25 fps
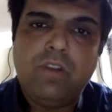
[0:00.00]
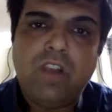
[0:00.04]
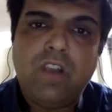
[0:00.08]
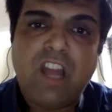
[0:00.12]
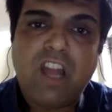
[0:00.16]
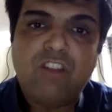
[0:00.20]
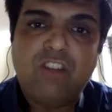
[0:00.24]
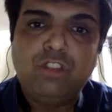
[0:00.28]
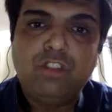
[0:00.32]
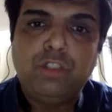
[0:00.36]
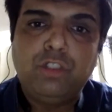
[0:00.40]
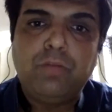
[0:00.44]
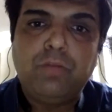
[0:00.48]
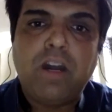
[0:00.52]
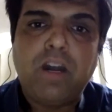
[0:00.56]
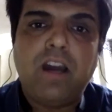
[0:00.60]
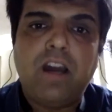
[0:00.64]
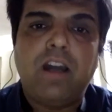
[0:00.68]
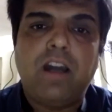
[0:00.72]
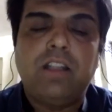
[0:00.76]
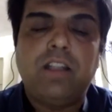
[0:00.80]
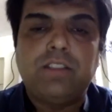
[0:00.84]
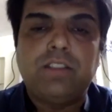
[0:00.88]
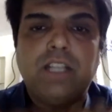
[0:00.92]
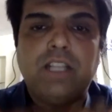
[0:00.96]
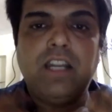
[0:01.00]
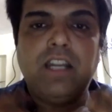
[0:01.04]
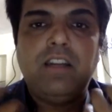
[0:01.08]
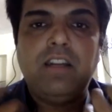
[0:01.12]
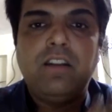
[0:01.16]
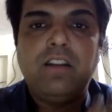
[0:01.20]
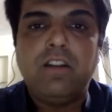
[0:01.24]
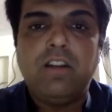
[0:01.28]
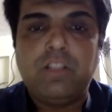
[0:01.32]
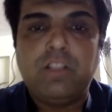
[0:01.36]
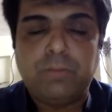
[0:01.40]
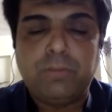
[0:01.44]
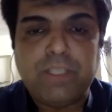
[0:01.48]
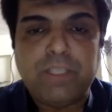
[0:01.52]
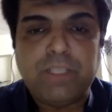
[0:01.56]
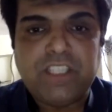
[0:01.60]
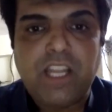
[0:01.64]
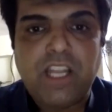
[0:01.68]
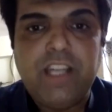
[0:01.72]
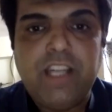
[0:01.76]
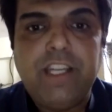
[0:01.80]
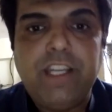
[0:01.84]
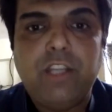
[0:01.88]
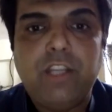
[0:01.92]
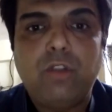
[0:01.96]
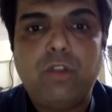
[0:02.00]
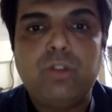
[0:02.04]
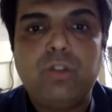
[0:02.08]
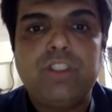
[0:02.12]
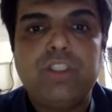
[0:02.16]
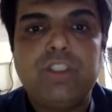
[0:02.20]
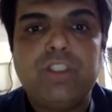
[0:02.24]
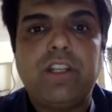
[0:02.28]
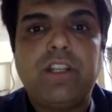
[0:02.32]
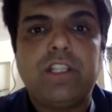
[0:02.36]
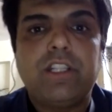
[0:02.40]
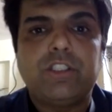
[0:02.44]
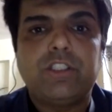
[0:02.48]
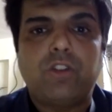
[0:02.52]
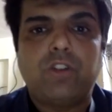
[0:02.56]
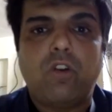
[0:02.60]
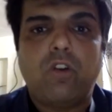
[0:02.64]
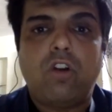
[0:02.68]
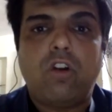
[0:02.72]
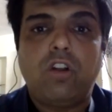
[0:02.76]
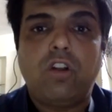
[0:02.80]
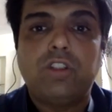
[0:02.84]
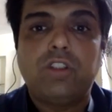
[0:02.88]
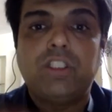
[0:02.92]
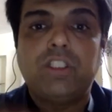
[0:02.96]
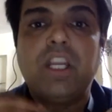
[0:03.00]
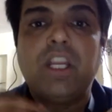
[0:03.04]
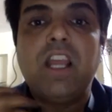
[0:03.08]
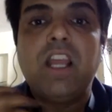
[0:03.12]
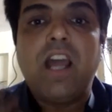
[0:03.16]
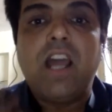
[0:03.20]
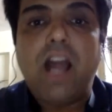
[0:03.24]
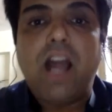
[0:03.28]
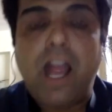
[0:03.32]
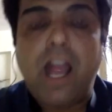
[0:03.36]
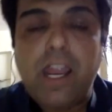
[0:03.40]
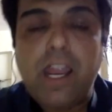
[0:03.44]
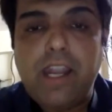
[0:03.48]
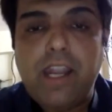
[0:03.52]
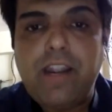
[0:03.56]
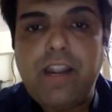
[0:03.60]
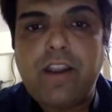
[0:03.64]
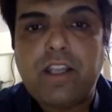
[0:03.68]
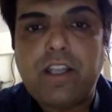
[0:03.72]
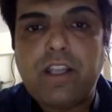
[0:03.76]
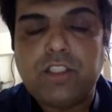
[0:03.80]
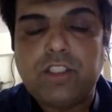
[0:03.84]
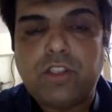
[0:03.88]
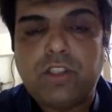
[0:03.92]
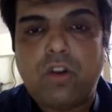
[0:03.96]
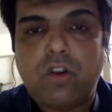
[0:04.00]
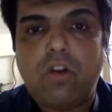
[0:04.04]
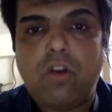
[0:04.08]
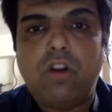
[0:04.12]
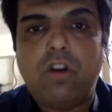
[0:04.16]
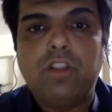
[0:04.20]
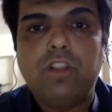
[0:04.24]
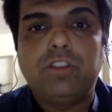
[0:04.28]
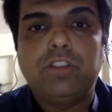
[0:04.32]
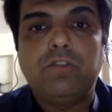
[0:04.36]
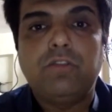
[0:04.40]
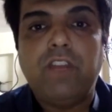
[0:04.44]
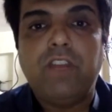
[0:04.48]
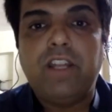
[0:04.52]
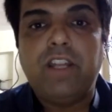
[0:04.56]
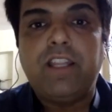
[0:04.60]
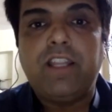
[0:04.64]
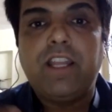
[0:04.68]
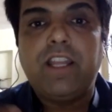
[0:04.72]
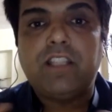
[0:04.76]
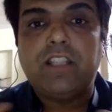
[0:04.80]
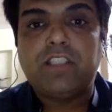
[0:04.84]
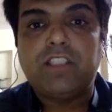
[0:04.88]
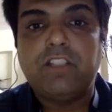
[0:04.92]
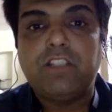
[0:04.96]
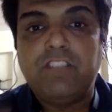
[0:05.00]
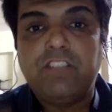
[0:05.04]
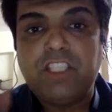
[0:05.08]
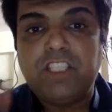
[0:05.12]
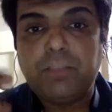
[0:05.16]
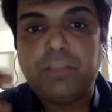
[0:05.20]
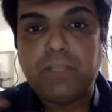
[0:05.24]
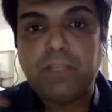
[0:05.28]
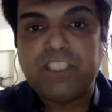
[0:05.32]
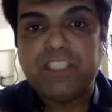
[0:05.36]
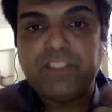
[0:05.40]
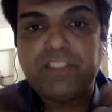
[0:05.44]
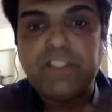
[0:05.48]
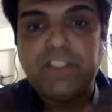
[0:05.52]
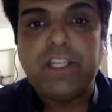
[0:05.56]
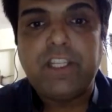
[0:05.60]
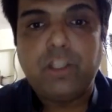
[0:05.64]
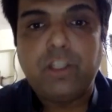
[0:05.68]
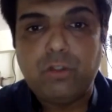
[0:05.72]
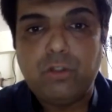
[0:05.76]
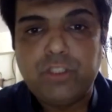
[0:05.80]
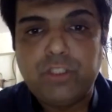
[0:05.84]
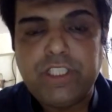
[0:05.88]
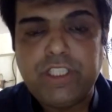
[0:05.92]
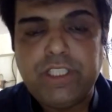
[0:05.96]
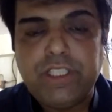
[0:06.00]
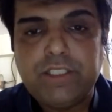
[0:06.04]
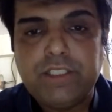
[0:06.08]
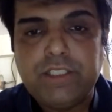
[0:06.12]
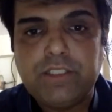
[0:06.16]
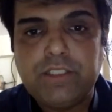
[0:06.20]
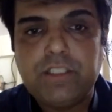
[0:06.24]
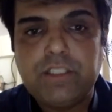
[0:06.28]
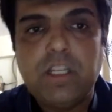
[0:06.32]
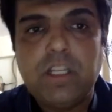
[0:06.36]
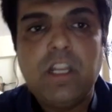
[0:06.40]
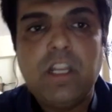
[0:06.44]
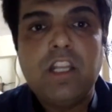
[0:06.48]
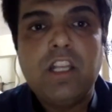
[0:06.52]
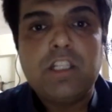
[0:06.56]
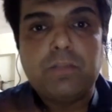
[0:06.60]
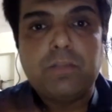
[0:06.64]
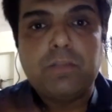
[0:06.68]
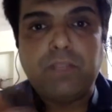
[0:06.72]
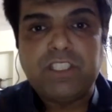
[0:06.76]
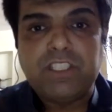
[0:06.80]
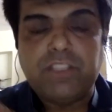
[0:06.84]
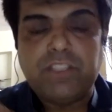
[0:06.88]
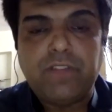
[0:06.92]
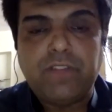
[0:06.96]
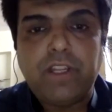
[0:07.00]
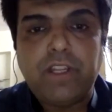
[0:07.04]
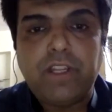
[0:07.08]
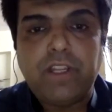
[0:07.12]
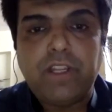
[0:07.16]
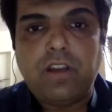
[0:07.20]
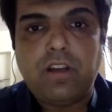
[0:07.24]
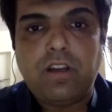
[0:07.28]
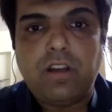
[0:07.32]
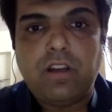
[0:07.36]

lounge bars and specialty cuisine restaurants, high-end restaurants where they are serving specific cuisines, specific,